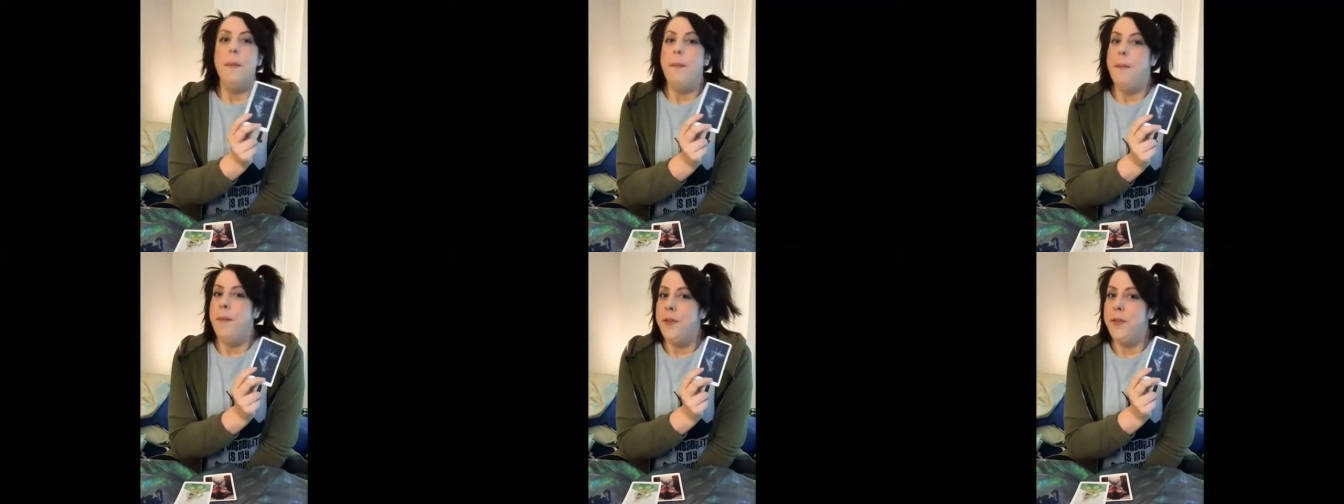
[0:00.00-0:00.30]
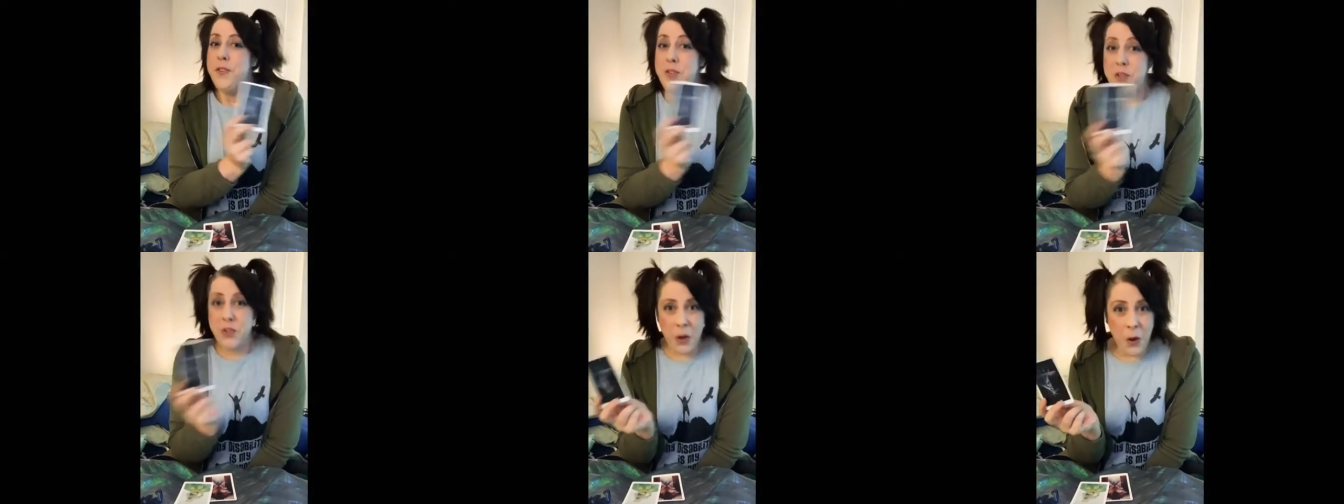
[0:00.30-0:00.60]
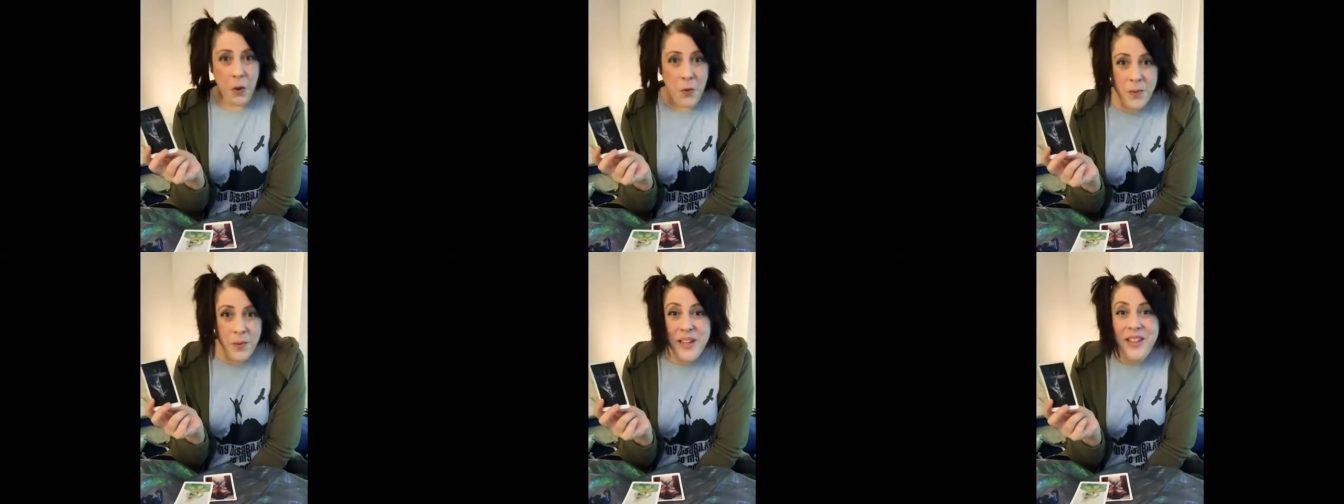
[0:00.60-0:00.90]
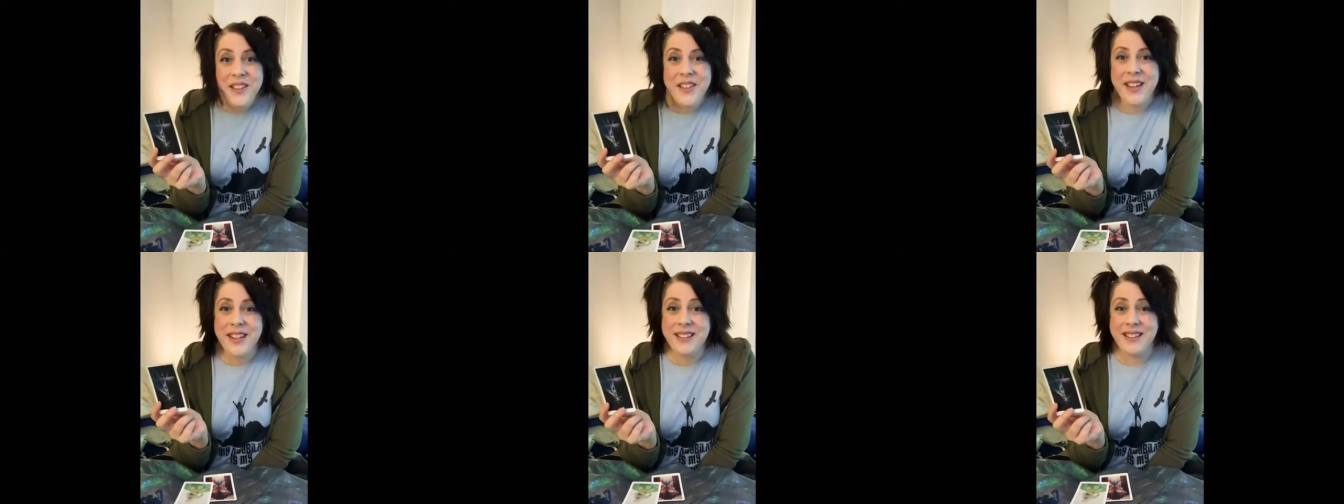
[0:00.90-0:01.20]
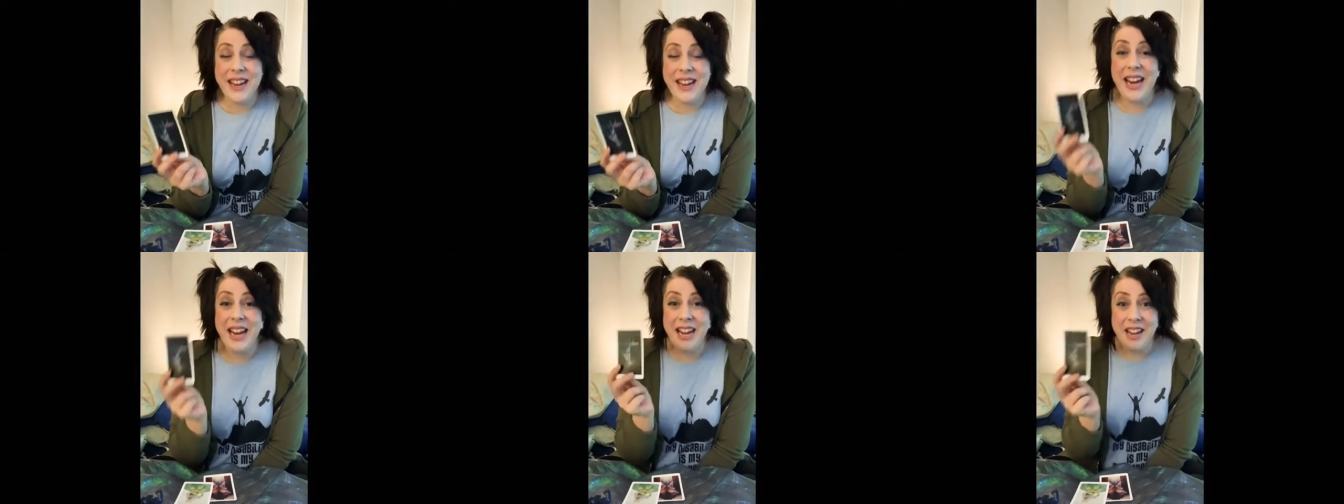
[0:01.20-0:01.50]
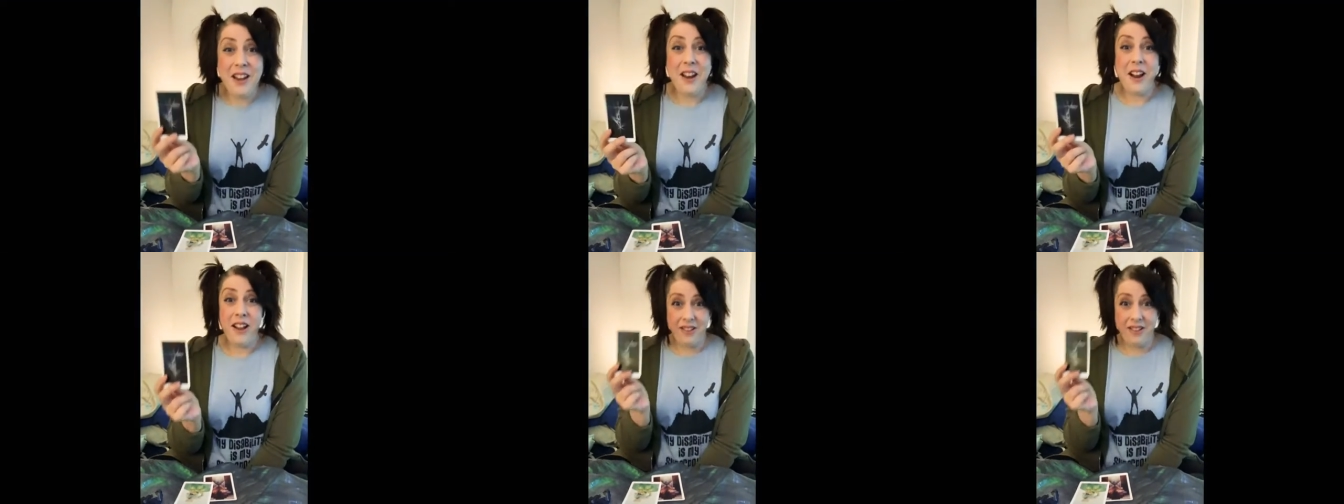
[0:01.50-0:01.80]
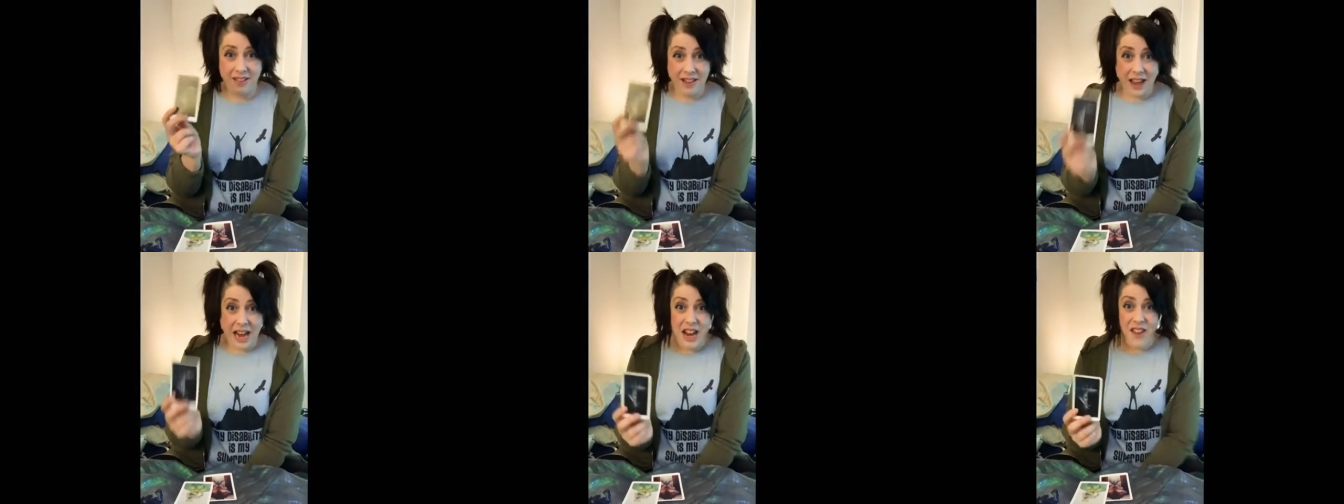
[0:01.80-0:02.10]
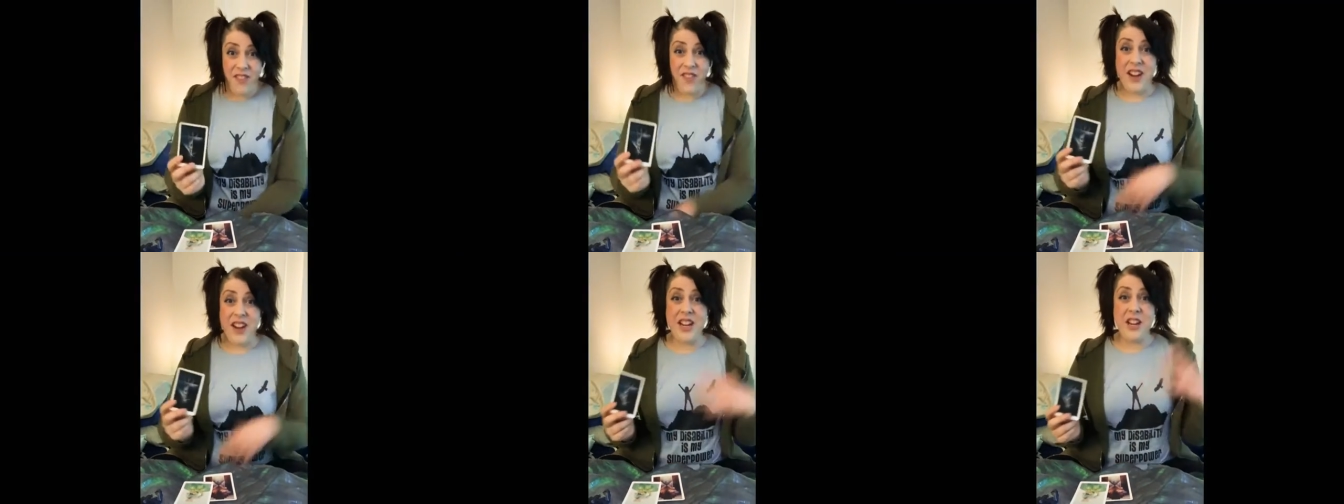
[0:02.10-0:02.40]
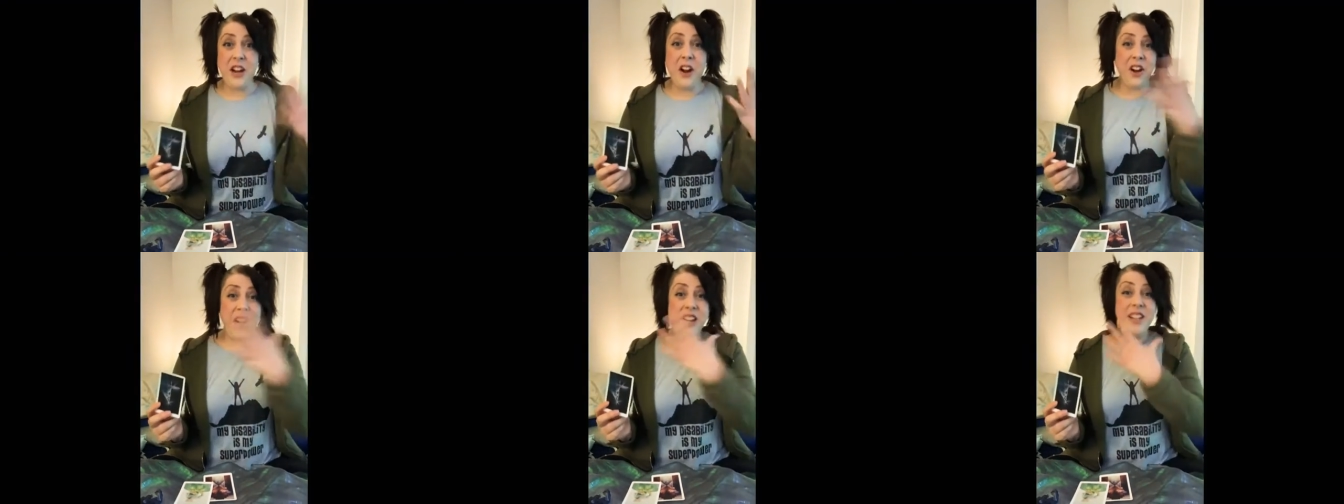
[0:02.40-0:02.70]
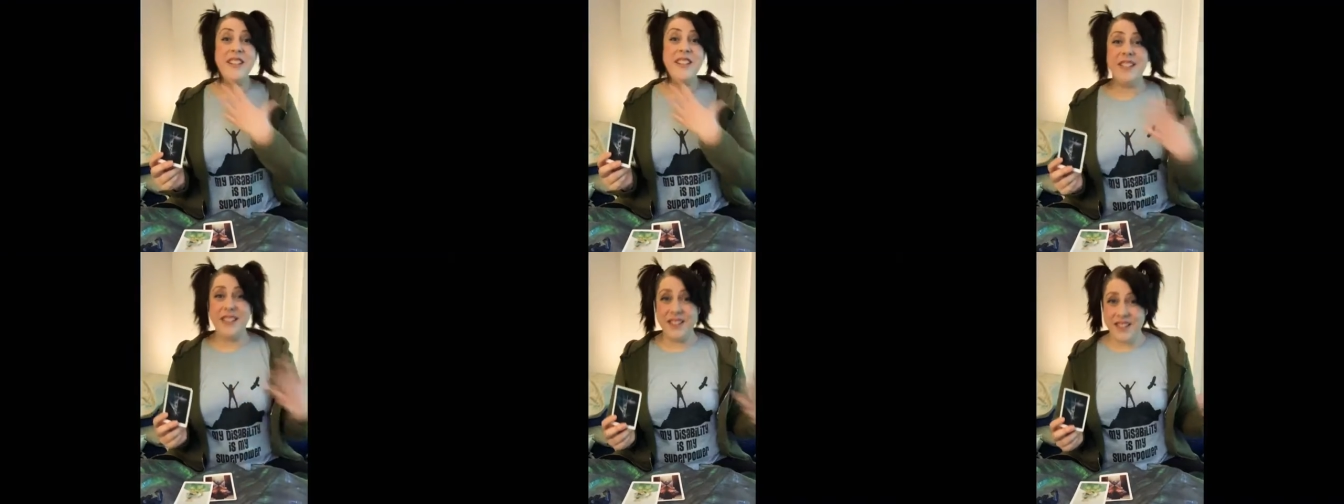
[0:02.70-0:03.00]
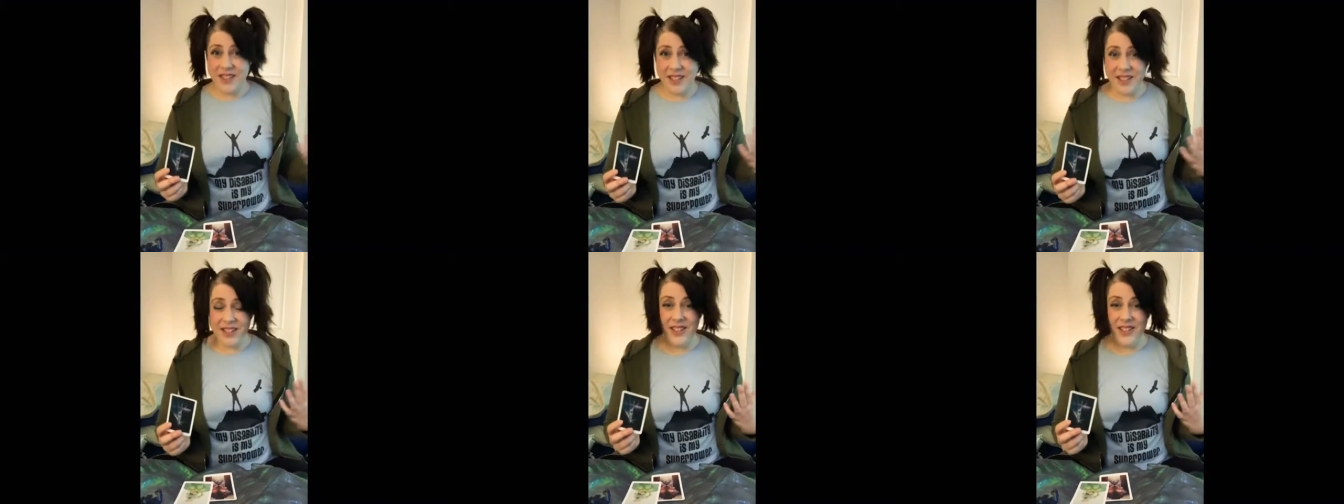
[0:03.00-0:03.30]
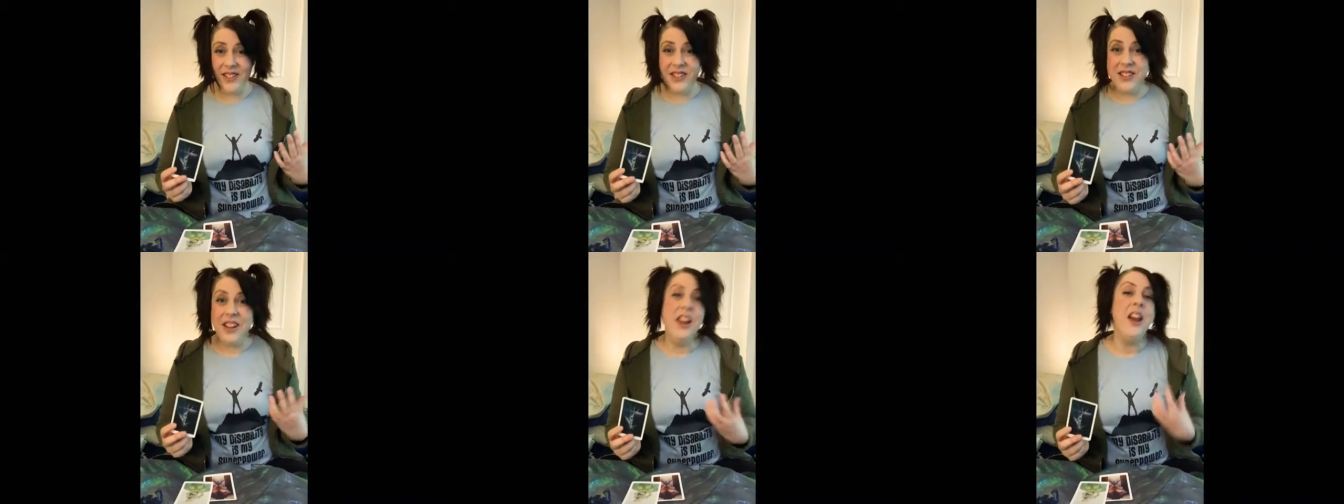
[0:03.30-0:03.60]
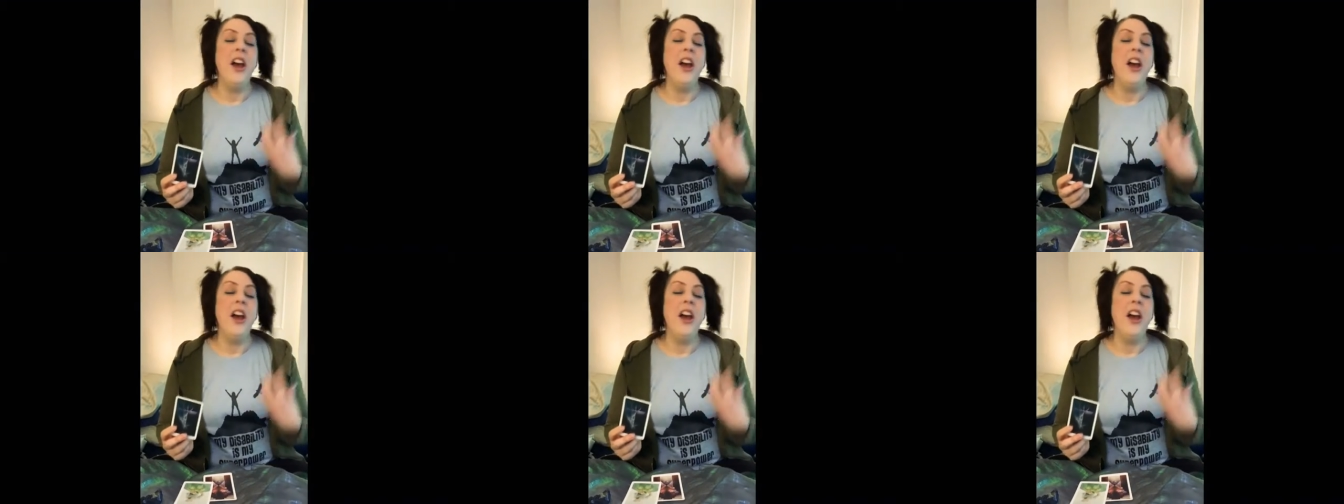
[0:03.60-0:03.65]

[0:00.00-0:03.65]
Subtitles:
So many things in life, in our existence,